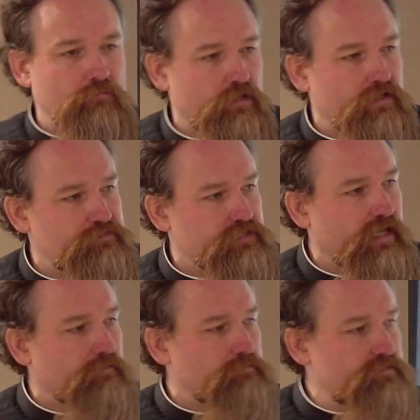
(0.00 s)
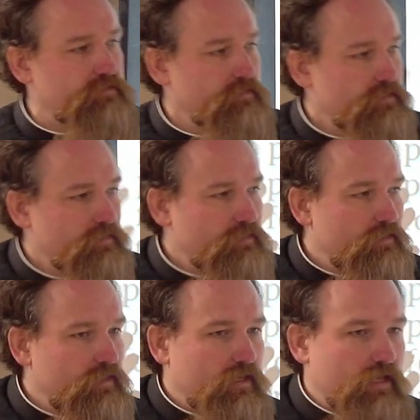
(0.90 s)
book of Psalms.
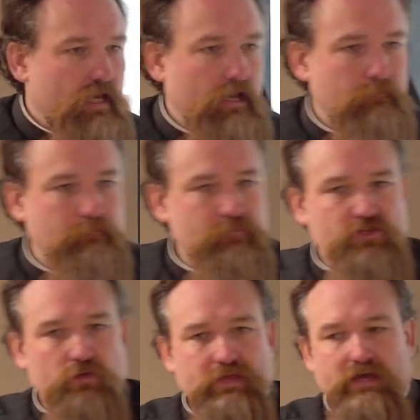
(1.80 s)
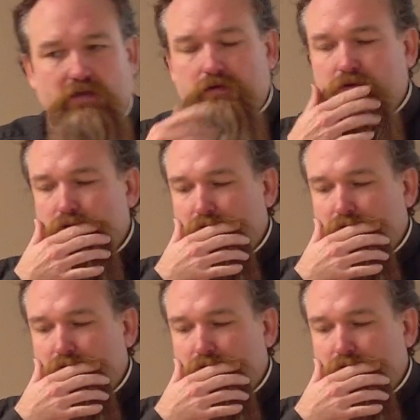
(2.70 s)
Um, so then,